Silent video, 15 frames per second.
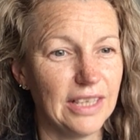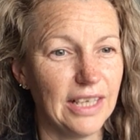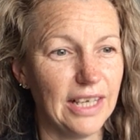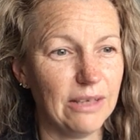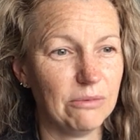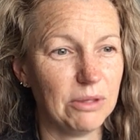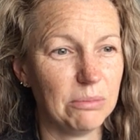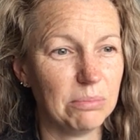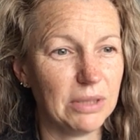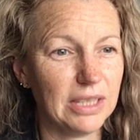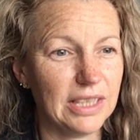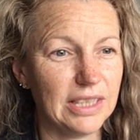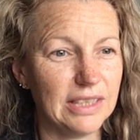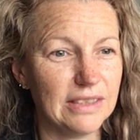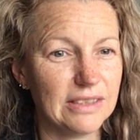and we
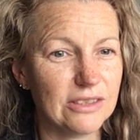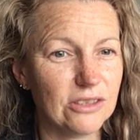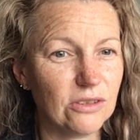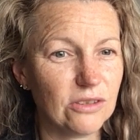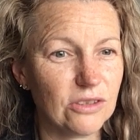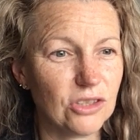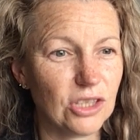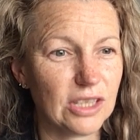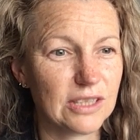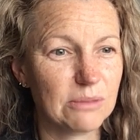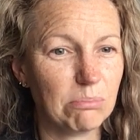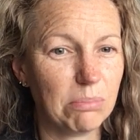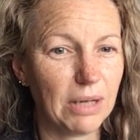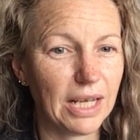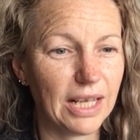bleed, it's not
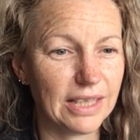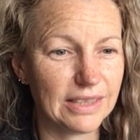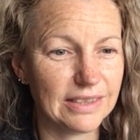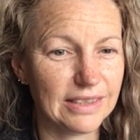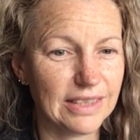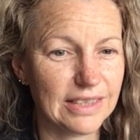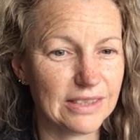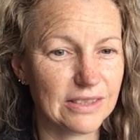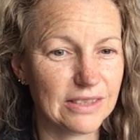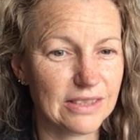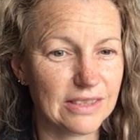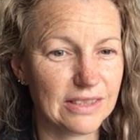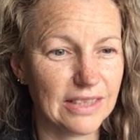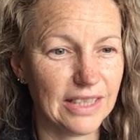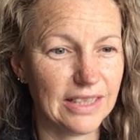just blood. There's,
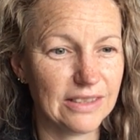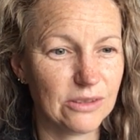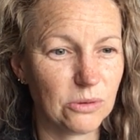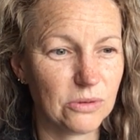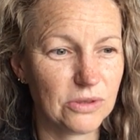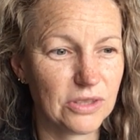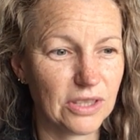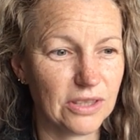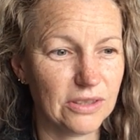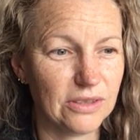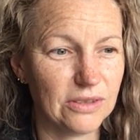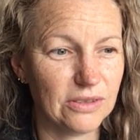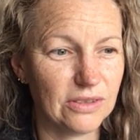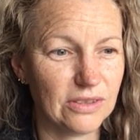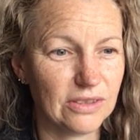there's also
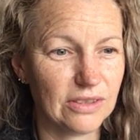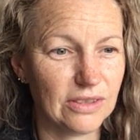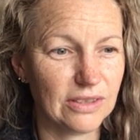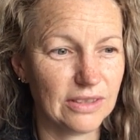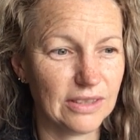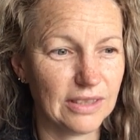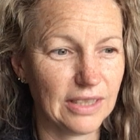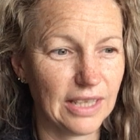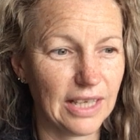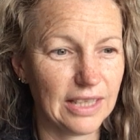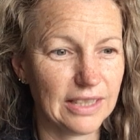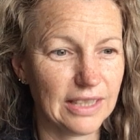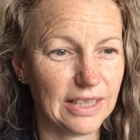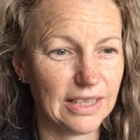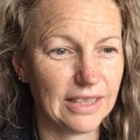
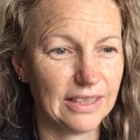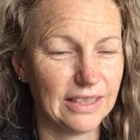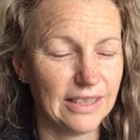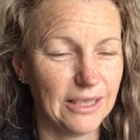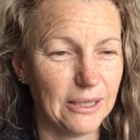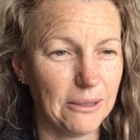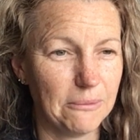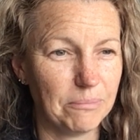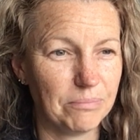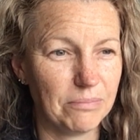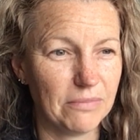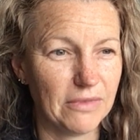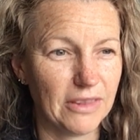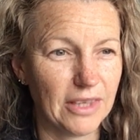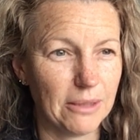other
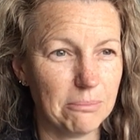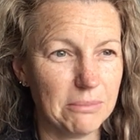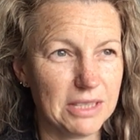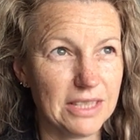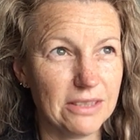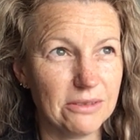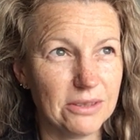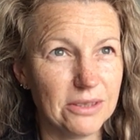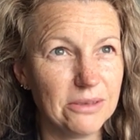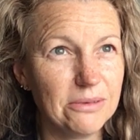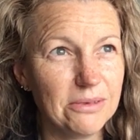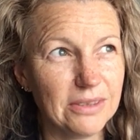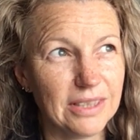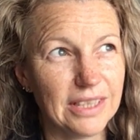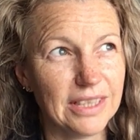
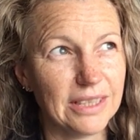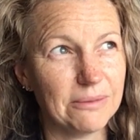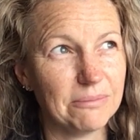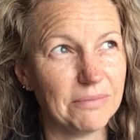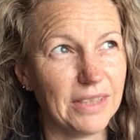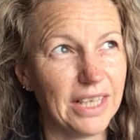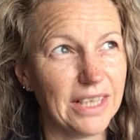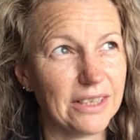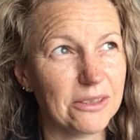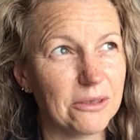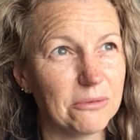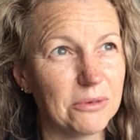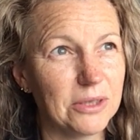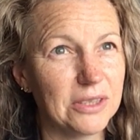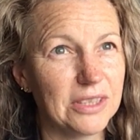material. Um, how can
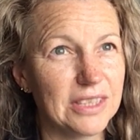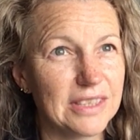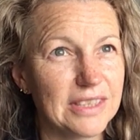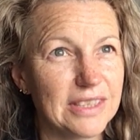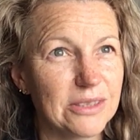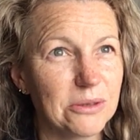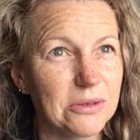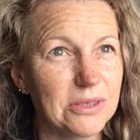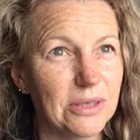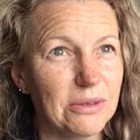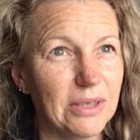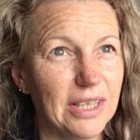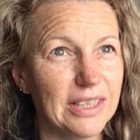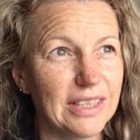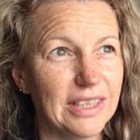I word this? There's also
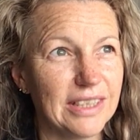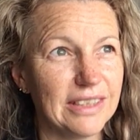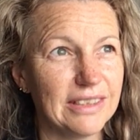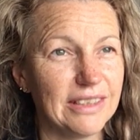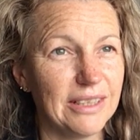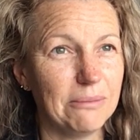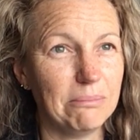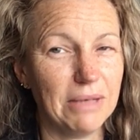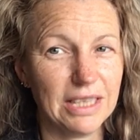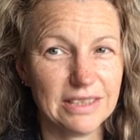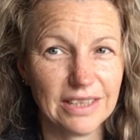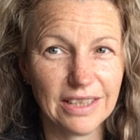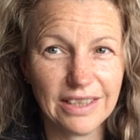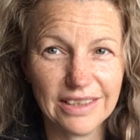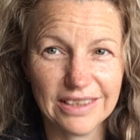other
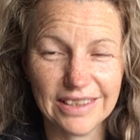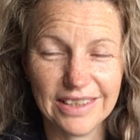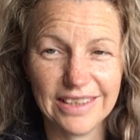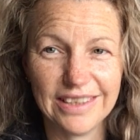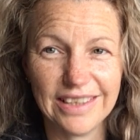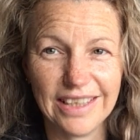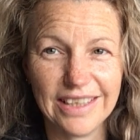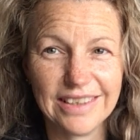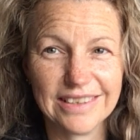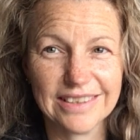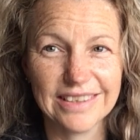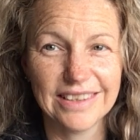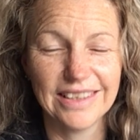matter in that